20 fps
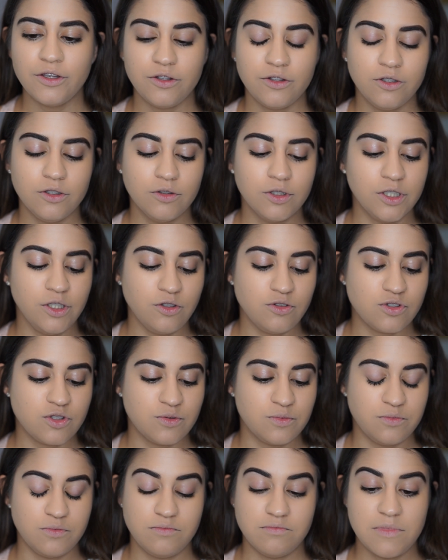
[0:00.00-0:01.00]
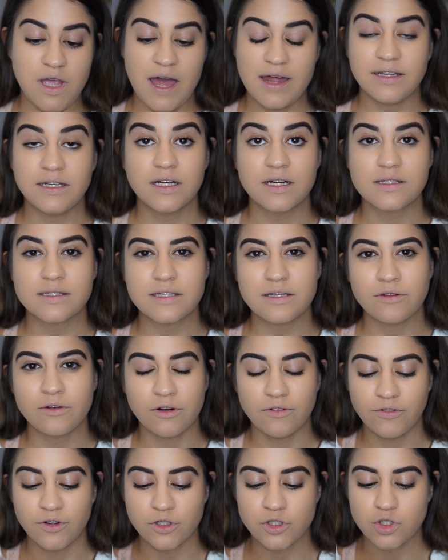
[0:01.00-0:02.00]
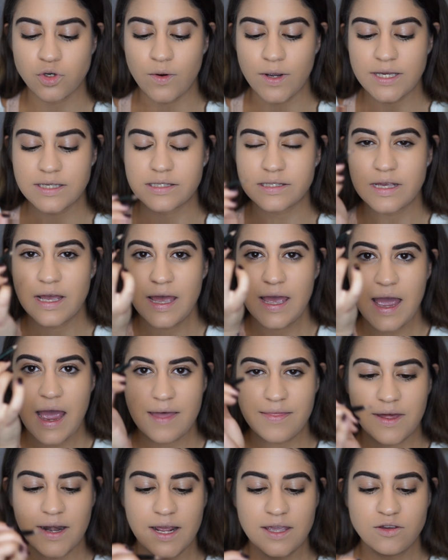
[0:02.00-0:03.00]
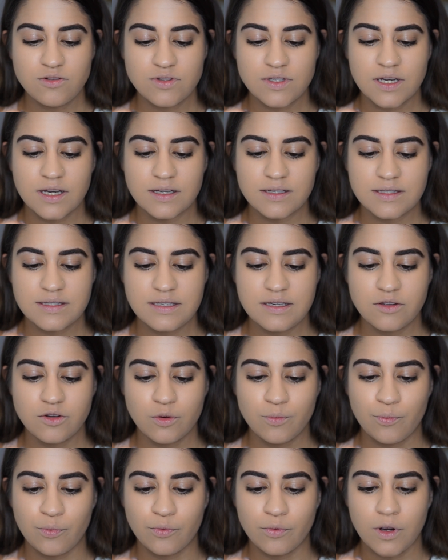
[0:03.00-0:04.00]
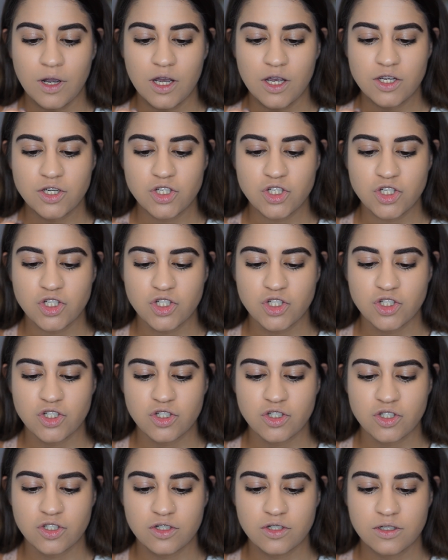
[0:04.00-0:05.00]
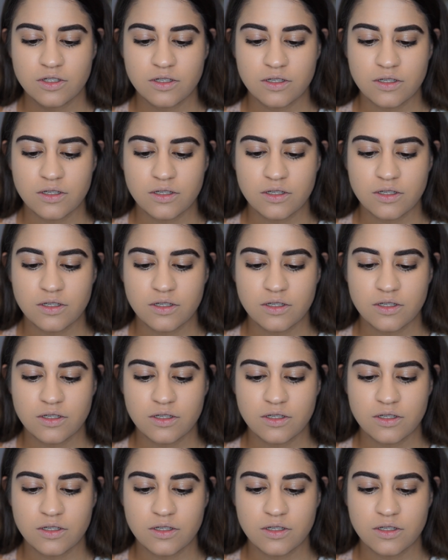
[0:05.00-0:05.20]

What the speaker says: You can use any concealer of your choice. And then I use a concealer brush.